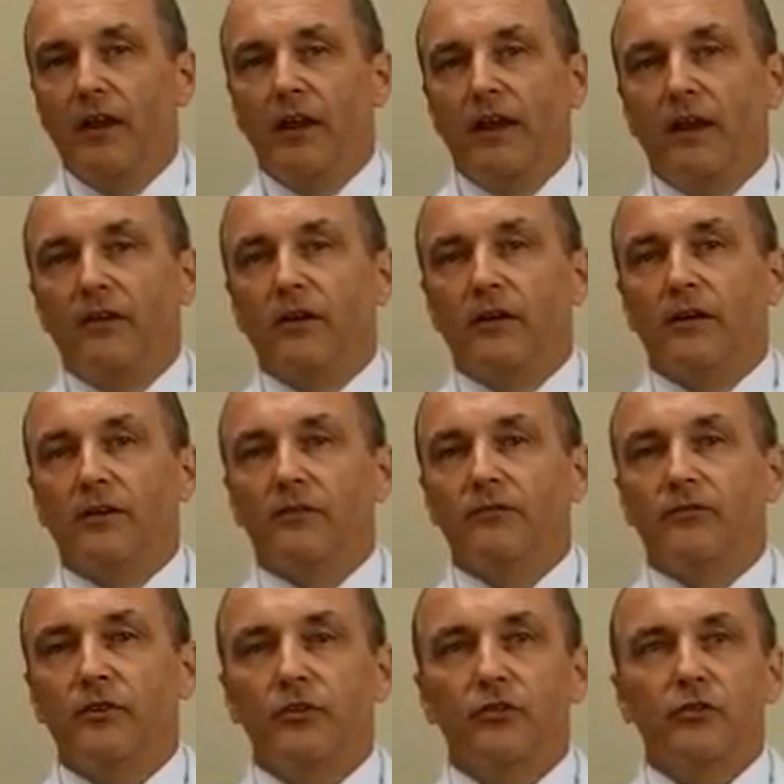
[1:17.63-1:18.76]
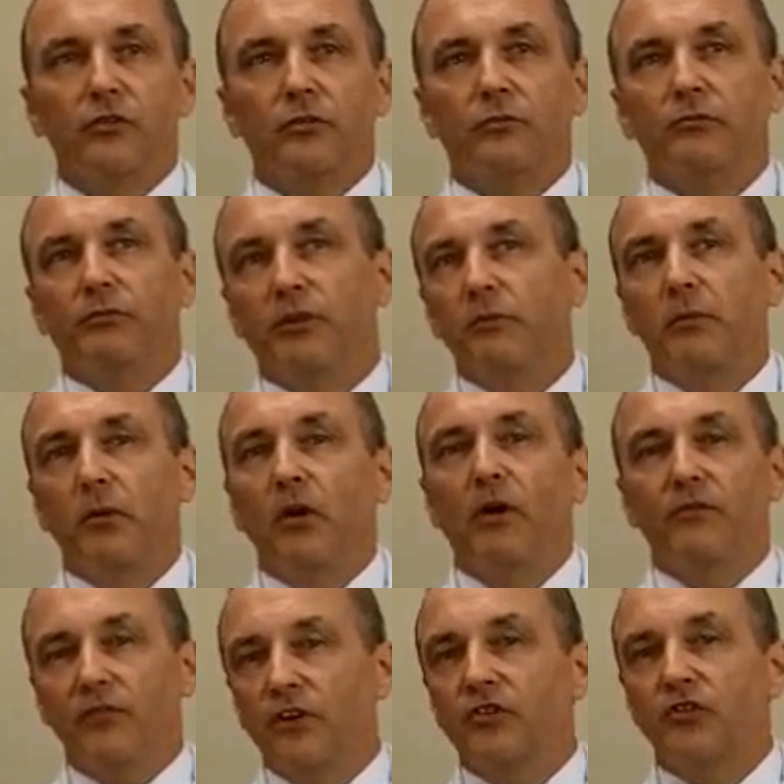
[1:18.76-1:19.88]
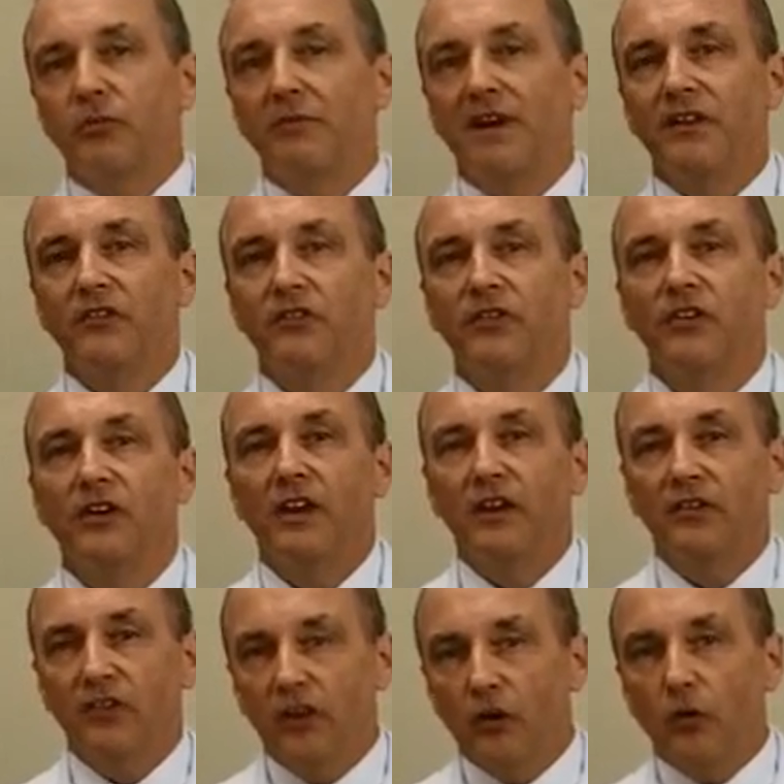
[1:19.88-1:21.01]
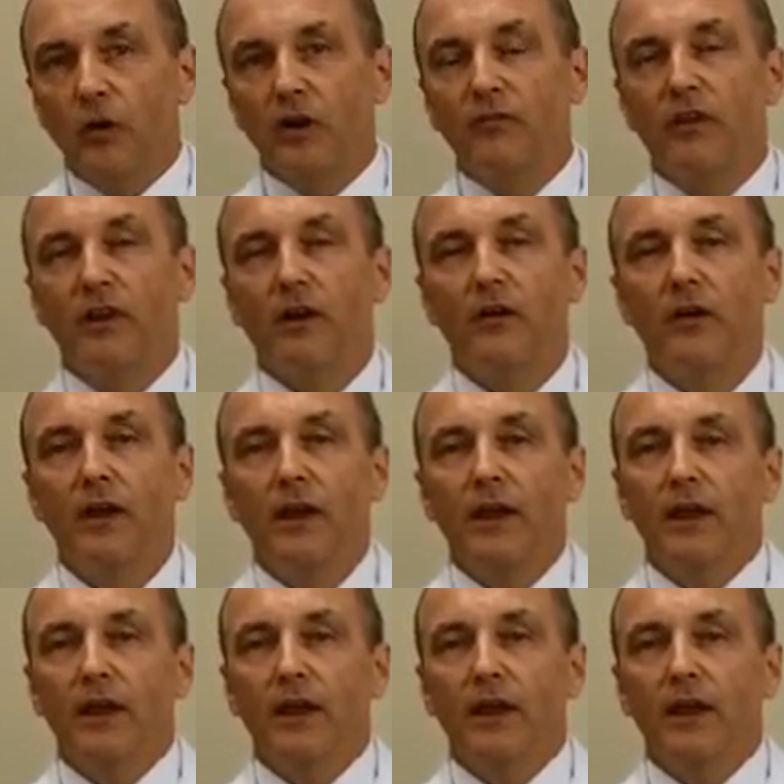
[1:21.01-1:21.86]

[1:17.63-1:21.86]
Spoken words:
And some people call it functional medicine. It's integrative care.